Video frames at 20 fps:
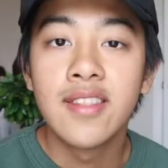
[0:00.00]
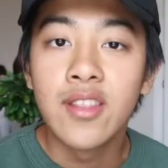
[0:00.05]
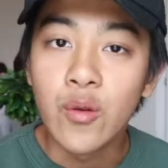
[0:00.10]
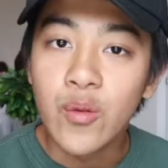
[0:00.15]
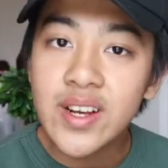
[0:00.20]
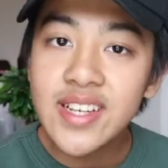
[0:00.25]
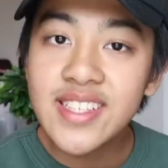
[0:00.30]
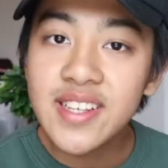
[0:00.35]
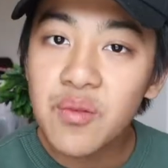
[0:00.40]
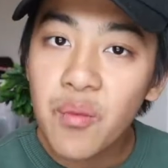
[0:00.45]
The
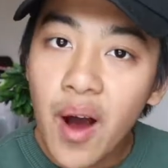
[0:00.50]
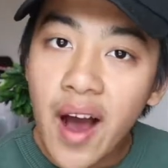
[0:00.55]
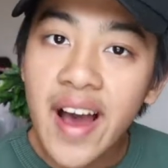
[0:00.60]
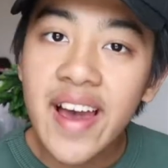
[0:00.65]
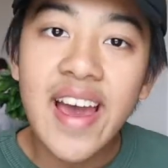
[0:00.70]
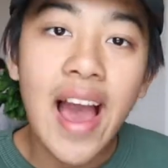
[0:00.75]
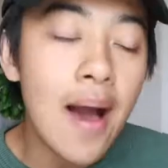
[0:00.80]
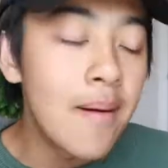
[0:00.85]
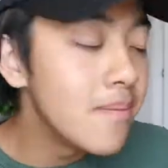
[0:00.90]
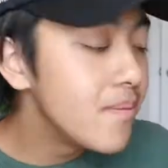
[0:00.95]
reason
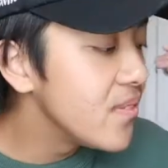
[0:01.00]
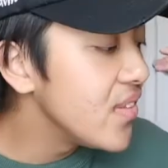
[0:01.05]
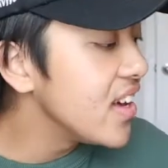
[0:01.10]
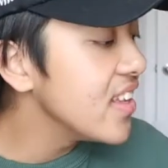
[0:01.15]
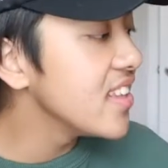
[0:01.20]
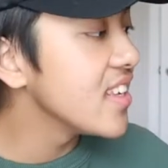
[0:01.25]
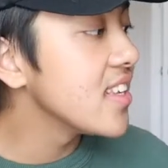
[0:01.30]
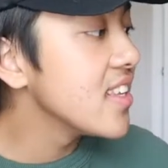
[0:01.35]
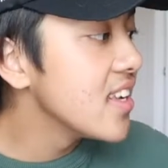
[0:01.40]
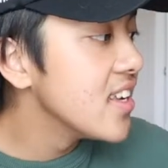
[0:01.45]
why I'm
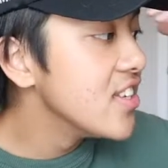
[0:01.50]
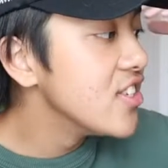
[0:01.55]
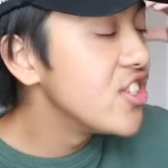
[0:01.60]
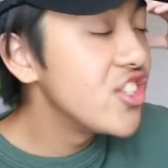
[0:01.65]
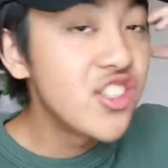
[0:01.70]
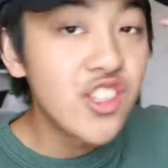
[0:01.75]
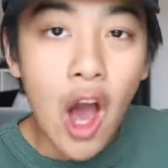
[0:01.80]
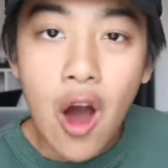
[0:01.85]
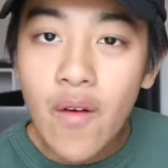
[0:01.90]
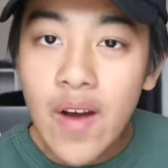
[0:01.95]
feeling
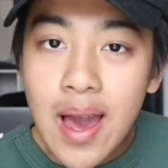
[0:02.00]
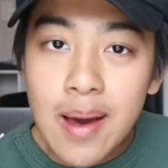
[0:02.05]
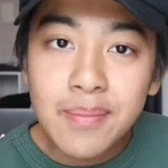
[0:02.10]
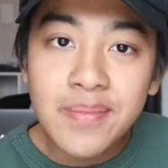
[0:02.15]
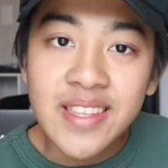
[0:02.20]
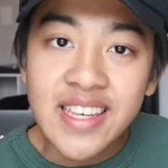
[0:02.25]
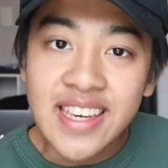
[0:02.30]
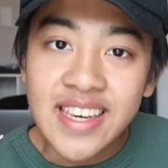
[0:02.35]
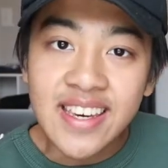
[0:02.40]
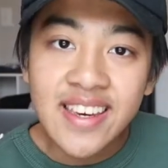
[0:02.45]
so empty